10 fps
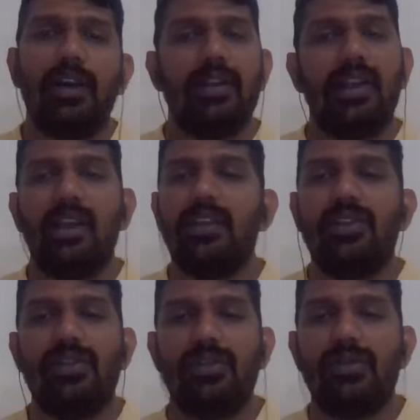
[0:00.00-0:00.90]
than
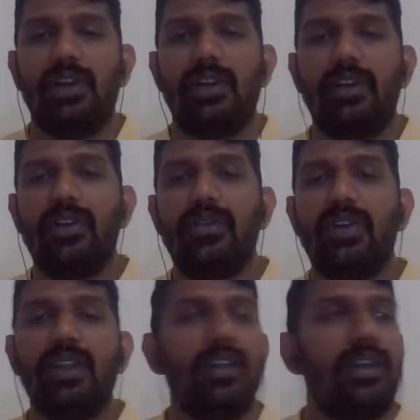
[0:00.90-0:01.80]
usual
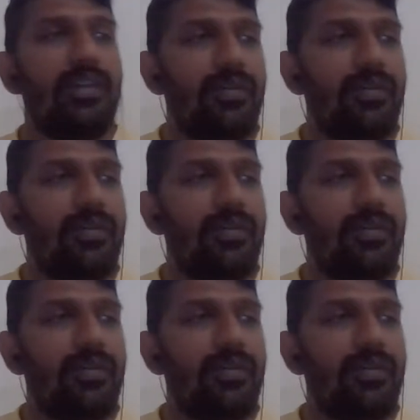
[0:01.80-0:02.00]
during the